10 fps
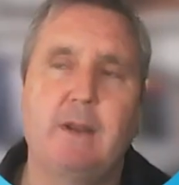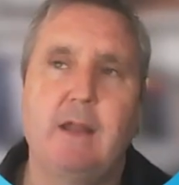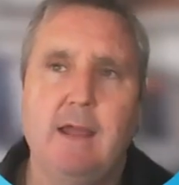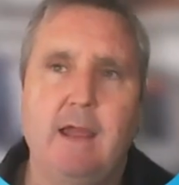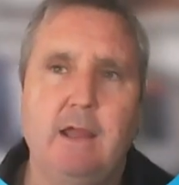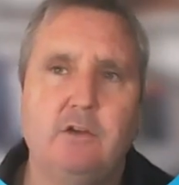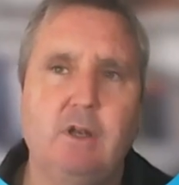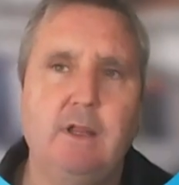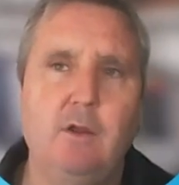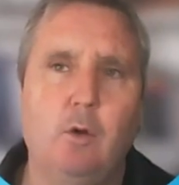But
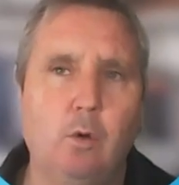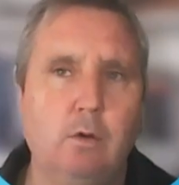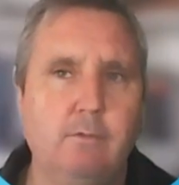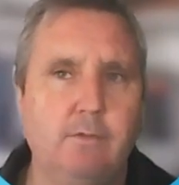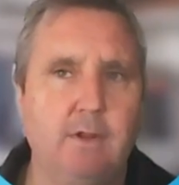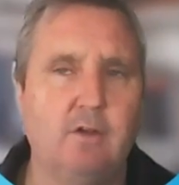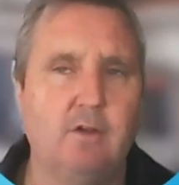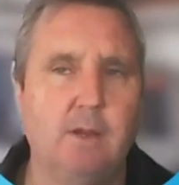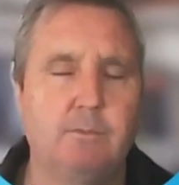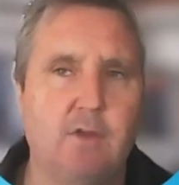actually, all of these
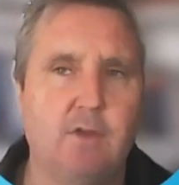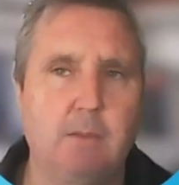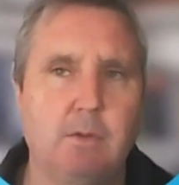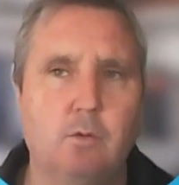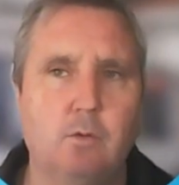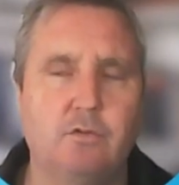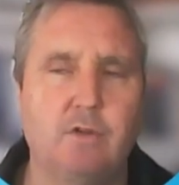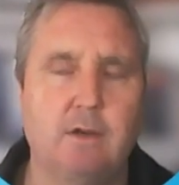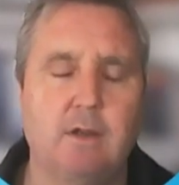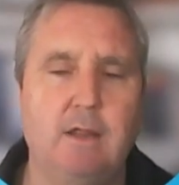types of chemicals
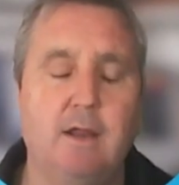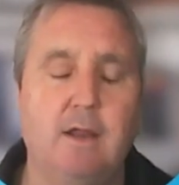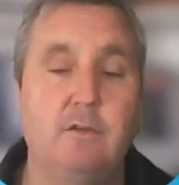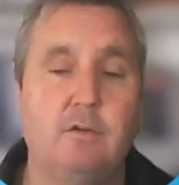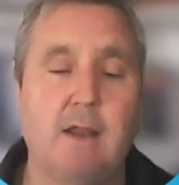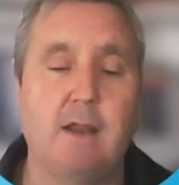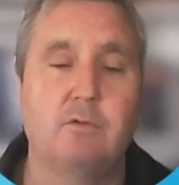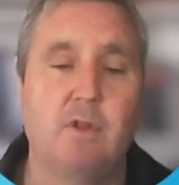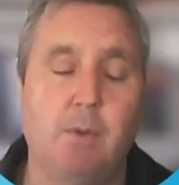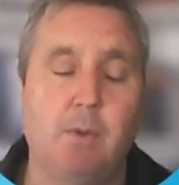that either interact
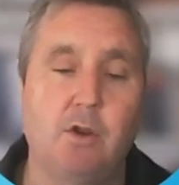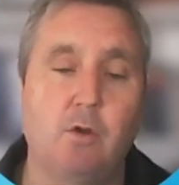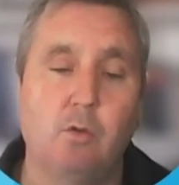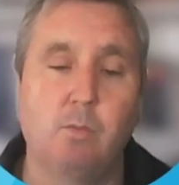with our body or we